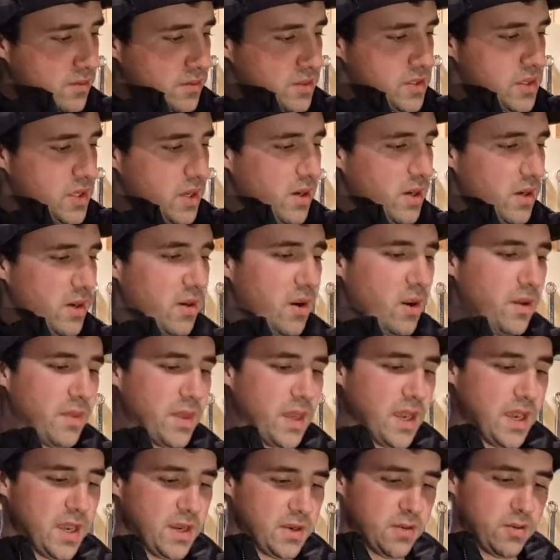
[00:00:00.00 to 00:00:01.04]
So on the
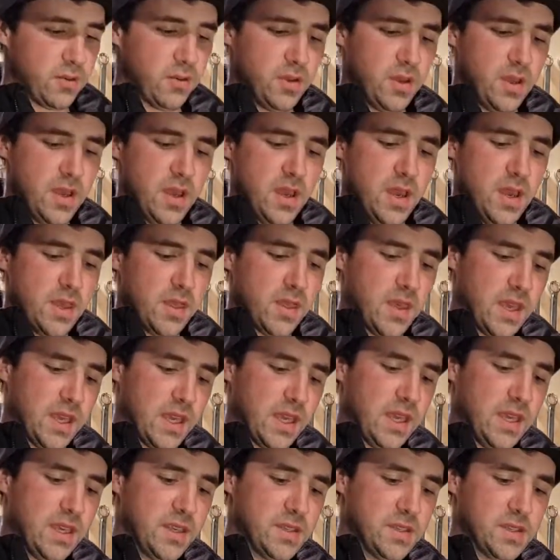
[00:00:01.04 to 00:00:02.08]
handle there
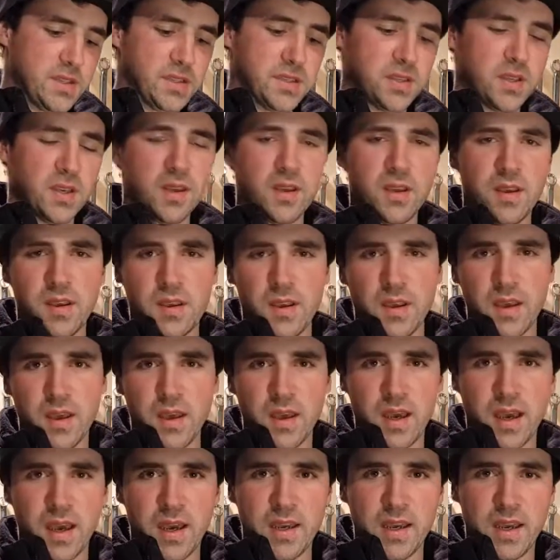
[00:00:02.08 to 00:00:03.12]
is
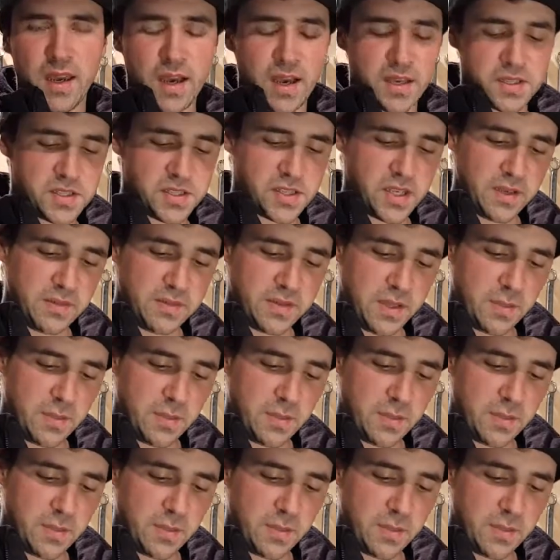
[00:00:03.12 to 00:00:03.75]
a safety